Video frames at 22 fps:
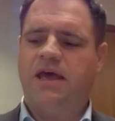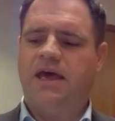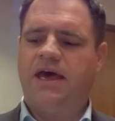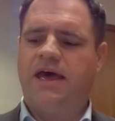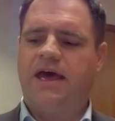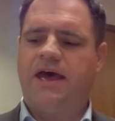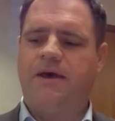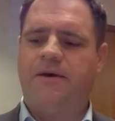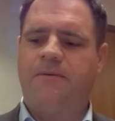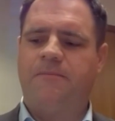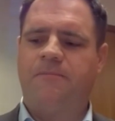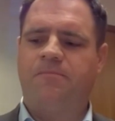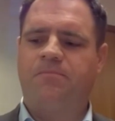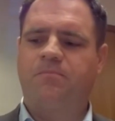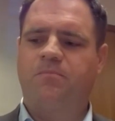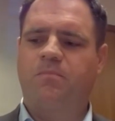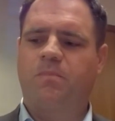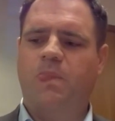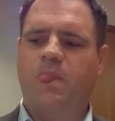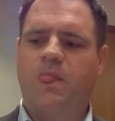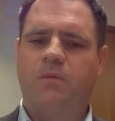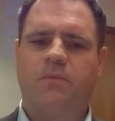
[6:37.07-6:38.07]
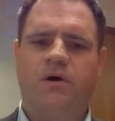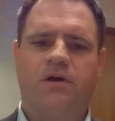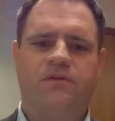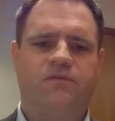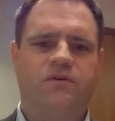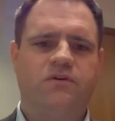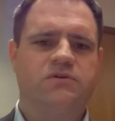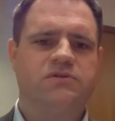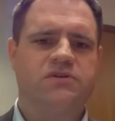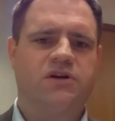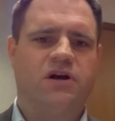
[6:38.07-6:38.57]
My
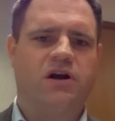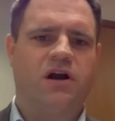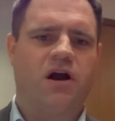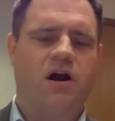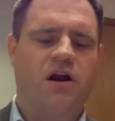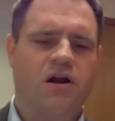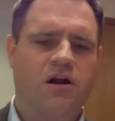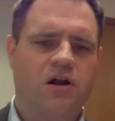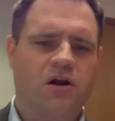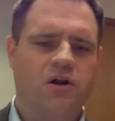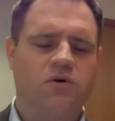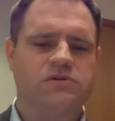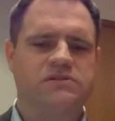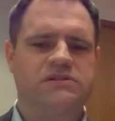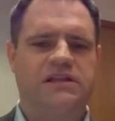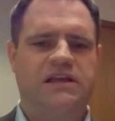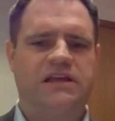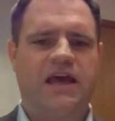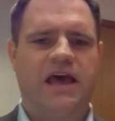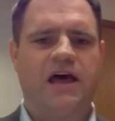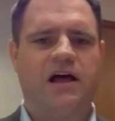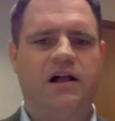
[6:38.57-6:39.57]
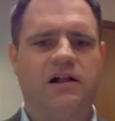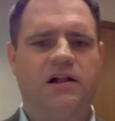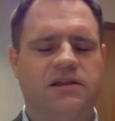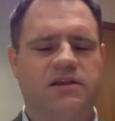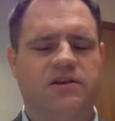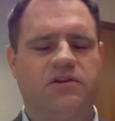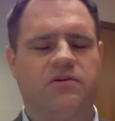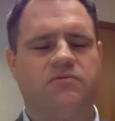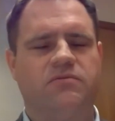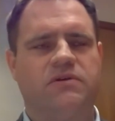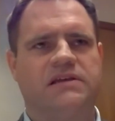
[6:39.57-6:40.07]
views are closely held. They
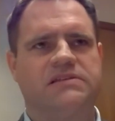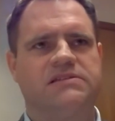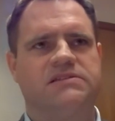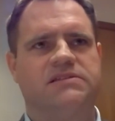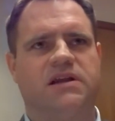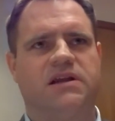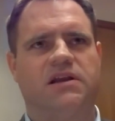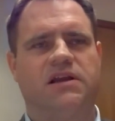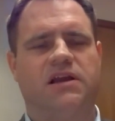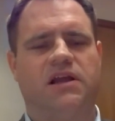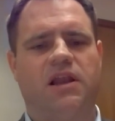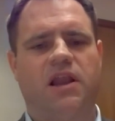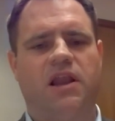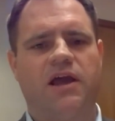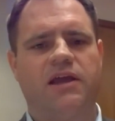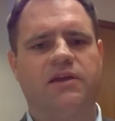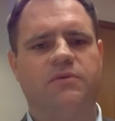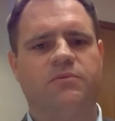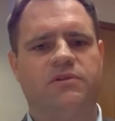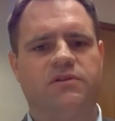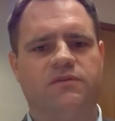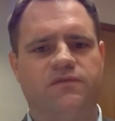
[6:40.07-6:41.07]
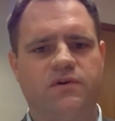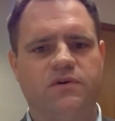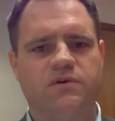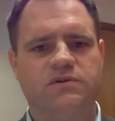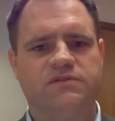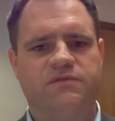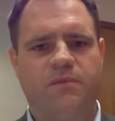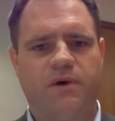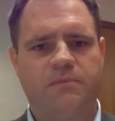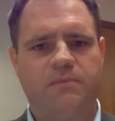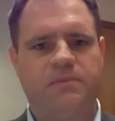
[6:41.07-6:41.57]
don't necessarily align with the views
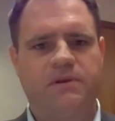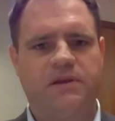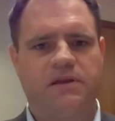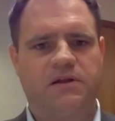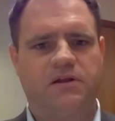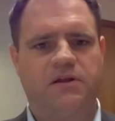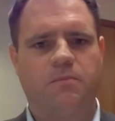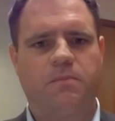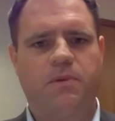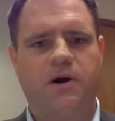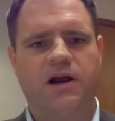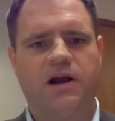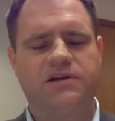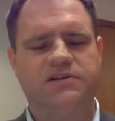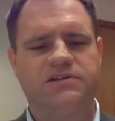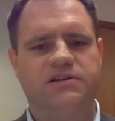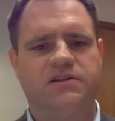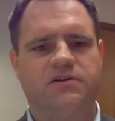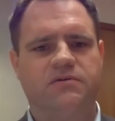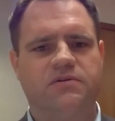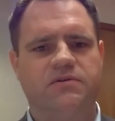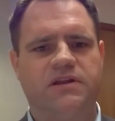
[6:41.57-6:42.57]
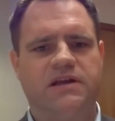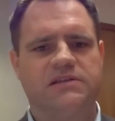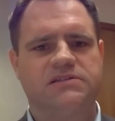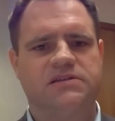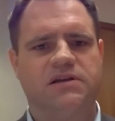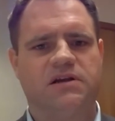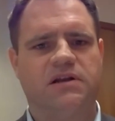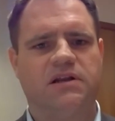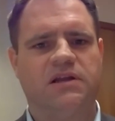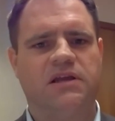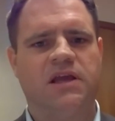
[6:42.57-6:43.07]
of my political party. They don't
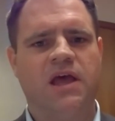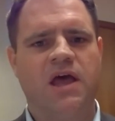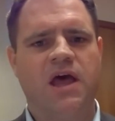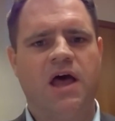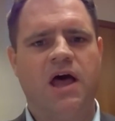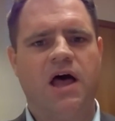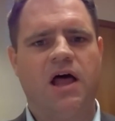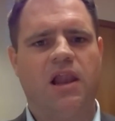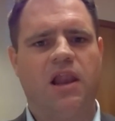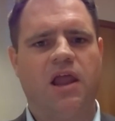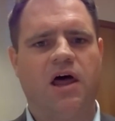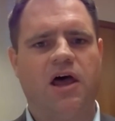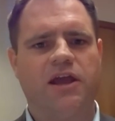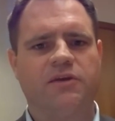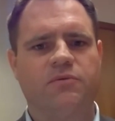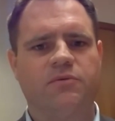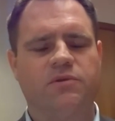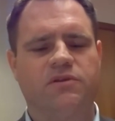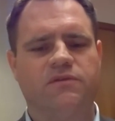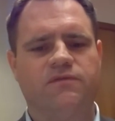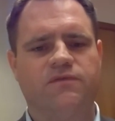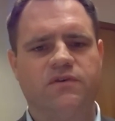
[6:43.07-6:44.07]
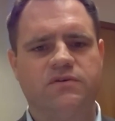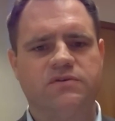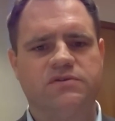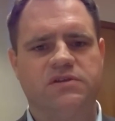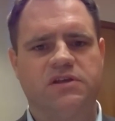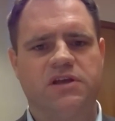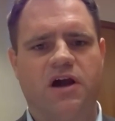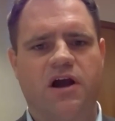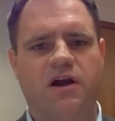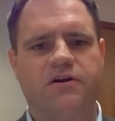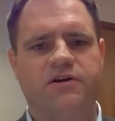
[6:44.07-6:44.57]
necessarily align with the views of
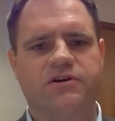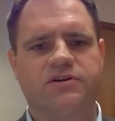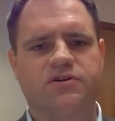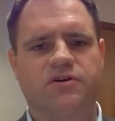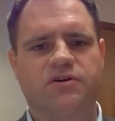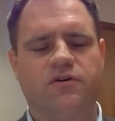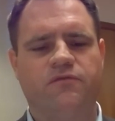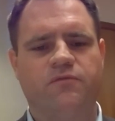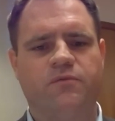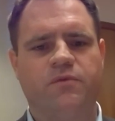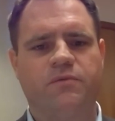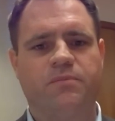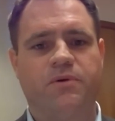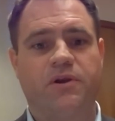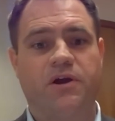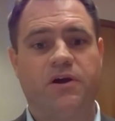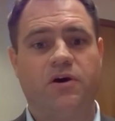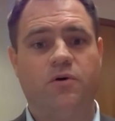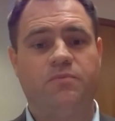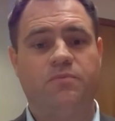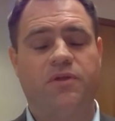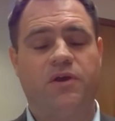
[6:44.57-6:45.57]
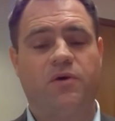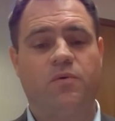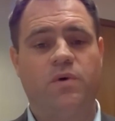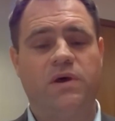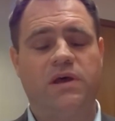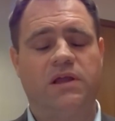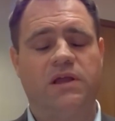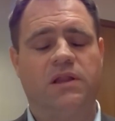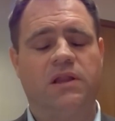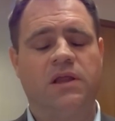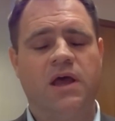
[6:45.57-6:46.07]
the Irish government, but I hope they
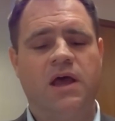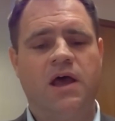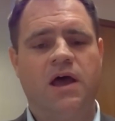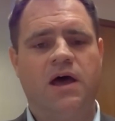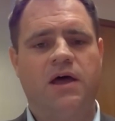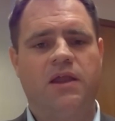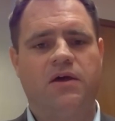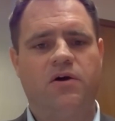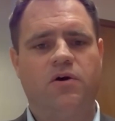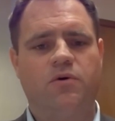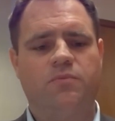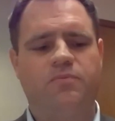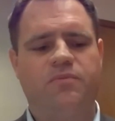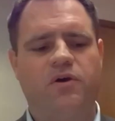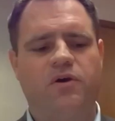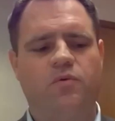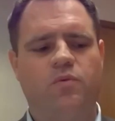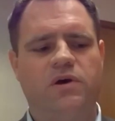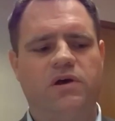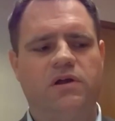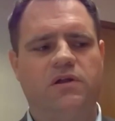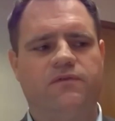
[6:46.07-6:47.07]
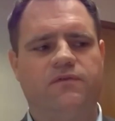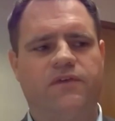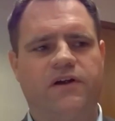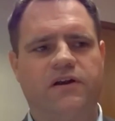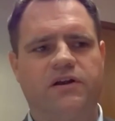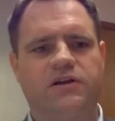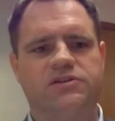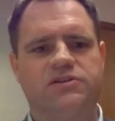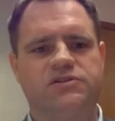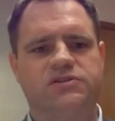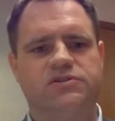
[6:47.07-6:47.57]
will, and I hope they will
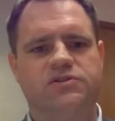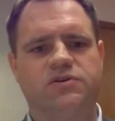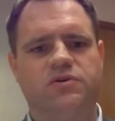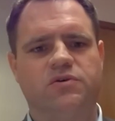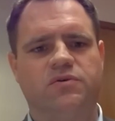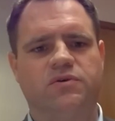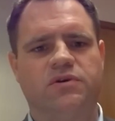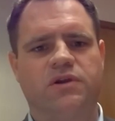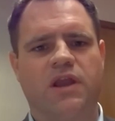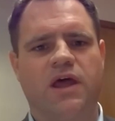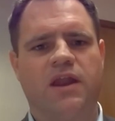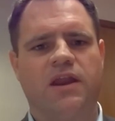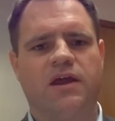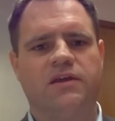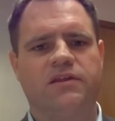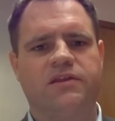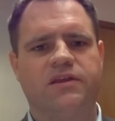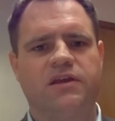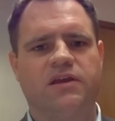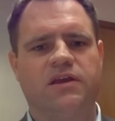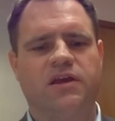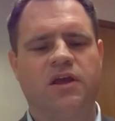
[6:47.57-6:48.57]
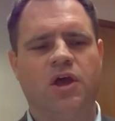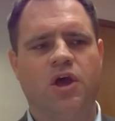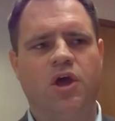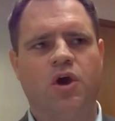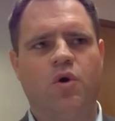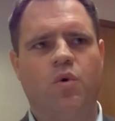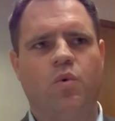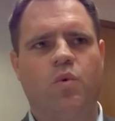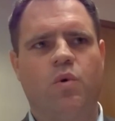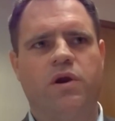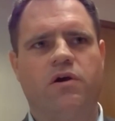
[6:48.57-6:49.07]
very soon. And I think
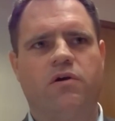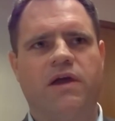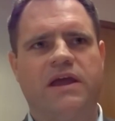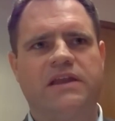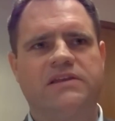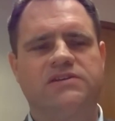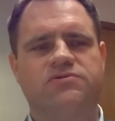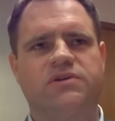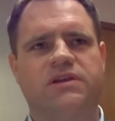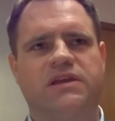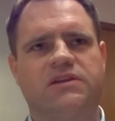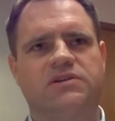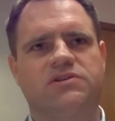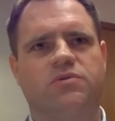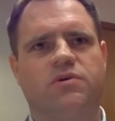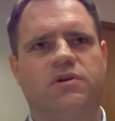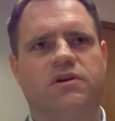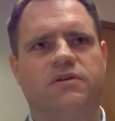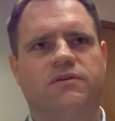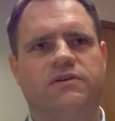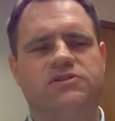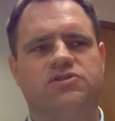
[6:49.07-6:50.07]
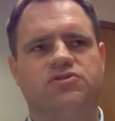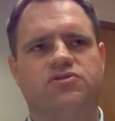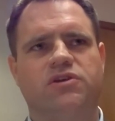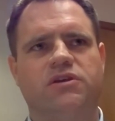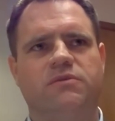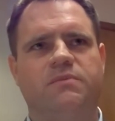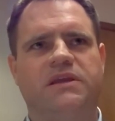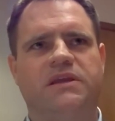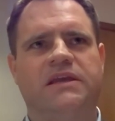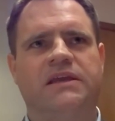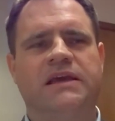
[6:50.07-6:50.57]
we are entering into an
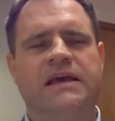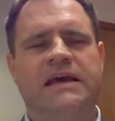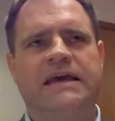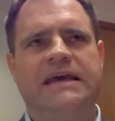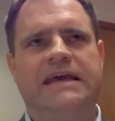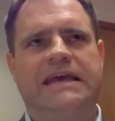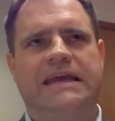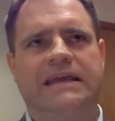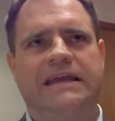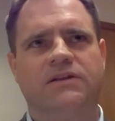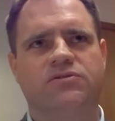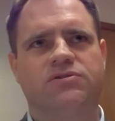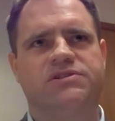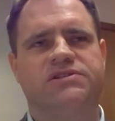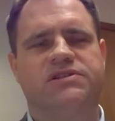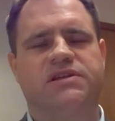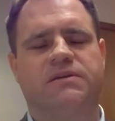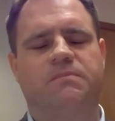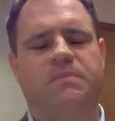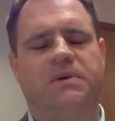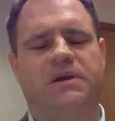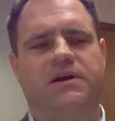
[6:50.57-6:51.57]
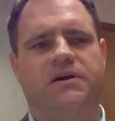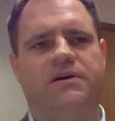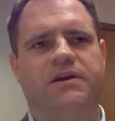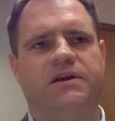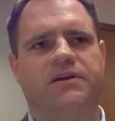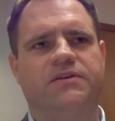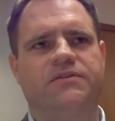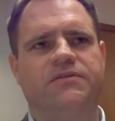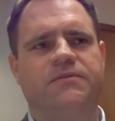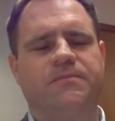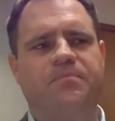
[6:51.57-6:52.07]
extremely interesting
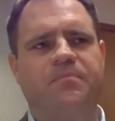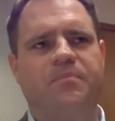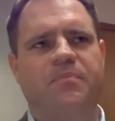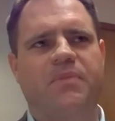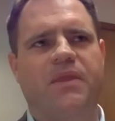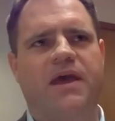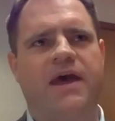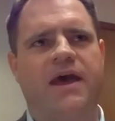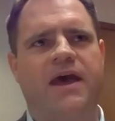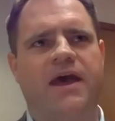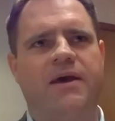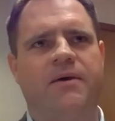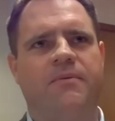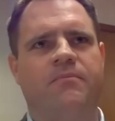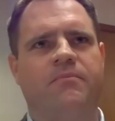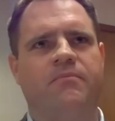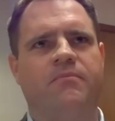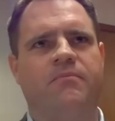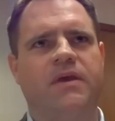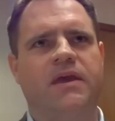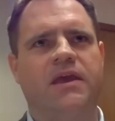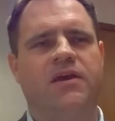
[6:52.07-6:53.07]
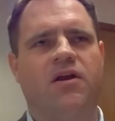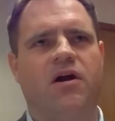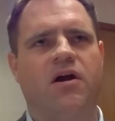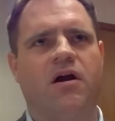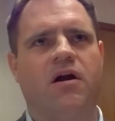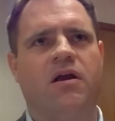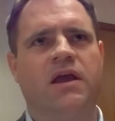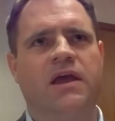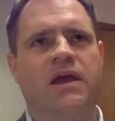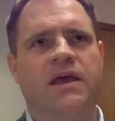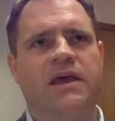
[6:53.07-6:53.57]
period in
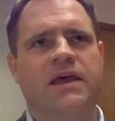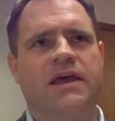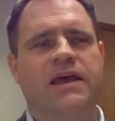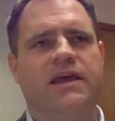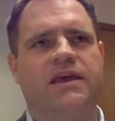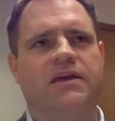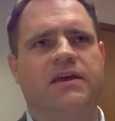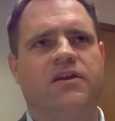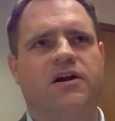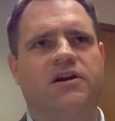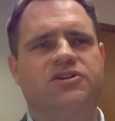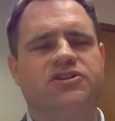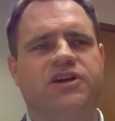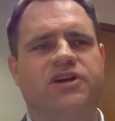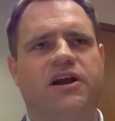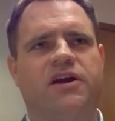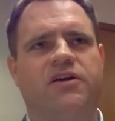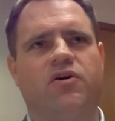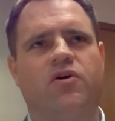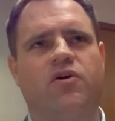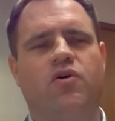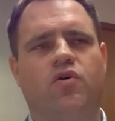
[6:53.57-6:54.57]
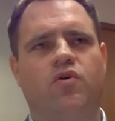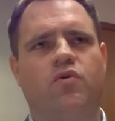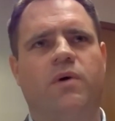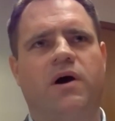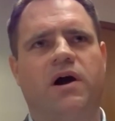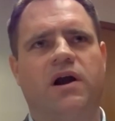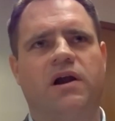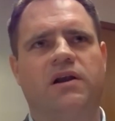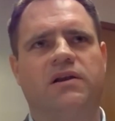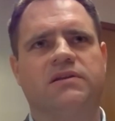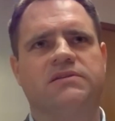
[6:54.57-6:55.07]
our shared home,
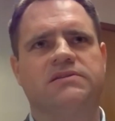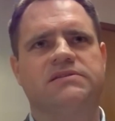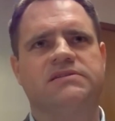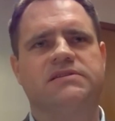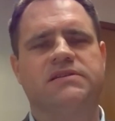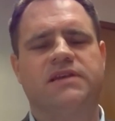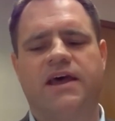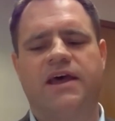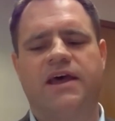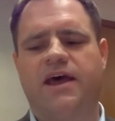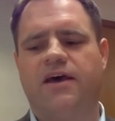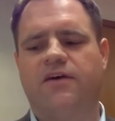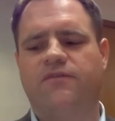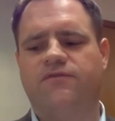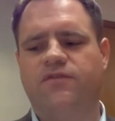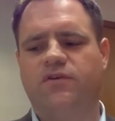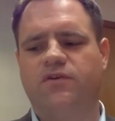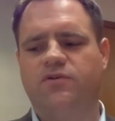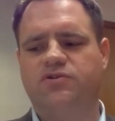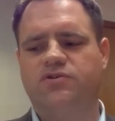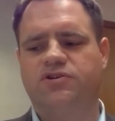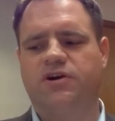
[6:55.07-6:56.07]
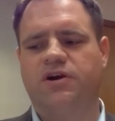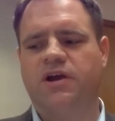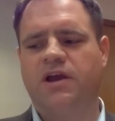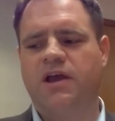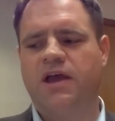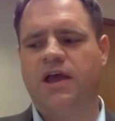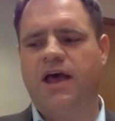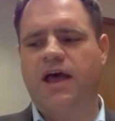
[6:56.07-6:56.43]
Ireland's future.